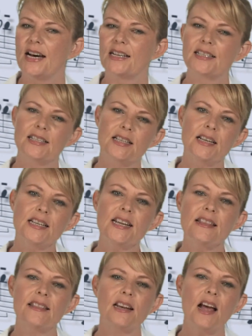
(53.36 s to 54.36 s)
A study
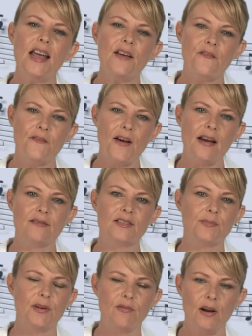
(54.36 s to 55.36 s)
that I have found
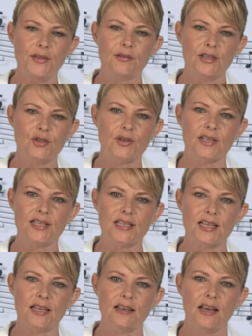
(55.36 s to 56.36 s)
to be rather
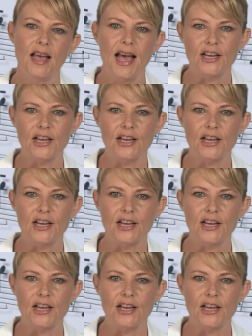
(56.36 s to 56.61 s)
interesting